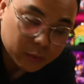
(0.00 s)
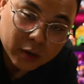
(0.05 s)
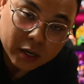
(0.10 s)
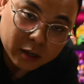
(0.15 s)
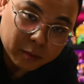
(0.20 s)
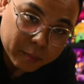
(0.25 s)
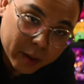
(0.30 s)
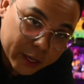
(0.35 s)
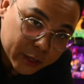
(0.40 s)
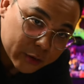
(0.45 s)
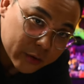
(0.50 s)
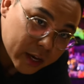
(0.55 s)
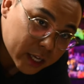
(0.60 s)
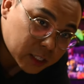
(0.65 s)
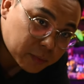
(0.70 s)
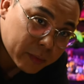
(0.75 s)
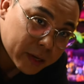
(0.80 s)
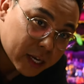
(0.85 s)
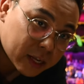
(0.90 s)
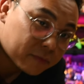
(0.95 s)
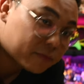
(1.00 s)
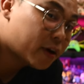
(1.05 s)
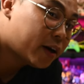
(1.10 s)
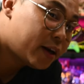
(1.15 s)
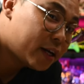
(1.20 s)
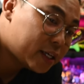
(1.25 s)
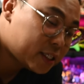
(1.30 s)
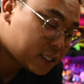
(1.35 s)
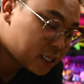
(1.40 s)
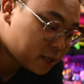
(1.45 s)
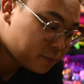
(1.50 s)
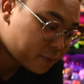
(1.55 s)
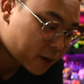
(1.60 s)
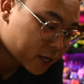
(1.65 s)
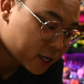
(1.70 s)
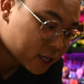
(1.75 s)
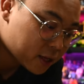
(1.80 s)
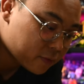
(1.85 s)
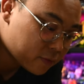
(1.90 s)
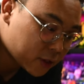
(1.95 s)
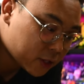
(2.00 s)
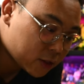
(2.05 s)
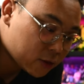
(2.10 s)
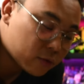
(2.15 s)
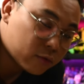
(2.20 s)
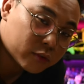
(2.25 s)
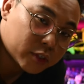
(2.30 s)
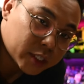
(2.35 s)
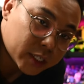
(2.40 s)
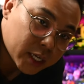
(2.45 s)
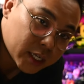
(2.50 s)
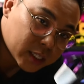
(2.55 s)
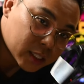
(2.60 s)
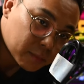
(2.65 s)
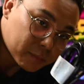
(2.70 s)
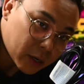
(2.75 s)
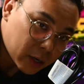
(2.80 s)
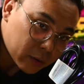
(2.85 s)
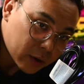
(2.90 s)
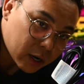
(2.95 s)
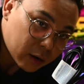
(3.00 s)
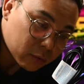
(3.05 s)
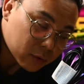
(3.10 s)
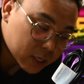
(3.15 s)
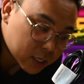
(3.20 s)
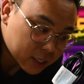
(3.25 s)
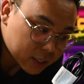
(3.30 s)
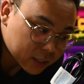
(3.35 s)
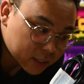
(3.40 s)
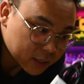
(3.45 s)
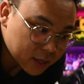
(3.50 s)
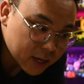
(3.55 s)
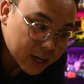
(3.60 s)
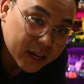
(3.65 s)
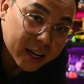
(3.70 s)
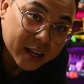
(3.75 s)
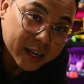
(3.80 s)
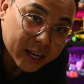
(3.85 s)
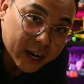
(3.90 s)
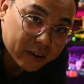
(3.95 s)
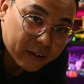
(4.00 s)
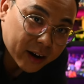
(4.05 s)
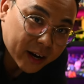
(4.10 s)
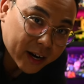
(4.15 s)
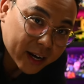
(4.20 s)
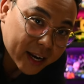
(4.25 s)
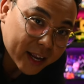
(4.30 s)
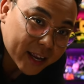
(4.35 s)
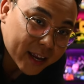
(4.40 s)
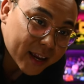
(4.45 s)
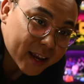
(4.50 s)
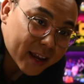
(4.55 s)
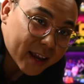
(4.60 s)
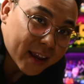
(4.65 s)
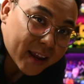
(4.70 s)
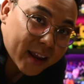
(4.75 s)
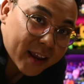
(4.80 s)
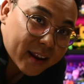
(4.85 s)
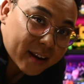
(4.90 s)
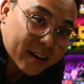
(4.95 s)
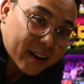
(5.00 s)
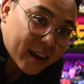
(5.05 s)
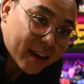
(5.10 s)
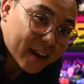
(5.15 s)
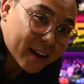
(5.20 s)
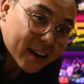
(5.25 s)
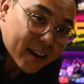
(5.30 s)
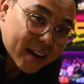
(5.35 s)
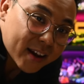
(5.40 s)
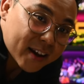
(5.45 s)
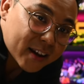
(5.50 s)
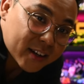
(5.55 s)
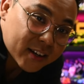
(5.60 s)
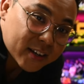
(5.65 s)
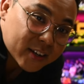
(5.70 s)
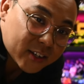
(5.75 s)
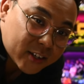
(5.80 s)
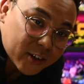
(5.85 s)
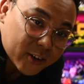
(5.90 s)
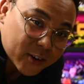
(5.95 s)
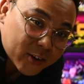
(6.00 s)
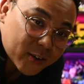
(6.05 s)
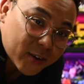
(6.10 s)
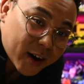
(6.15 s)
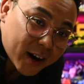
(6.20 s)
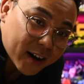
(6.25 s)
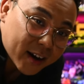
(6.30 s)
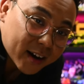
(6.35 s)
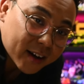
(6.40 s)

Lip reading: well, BenQ has made it very easy by giving you just the power outlet directly into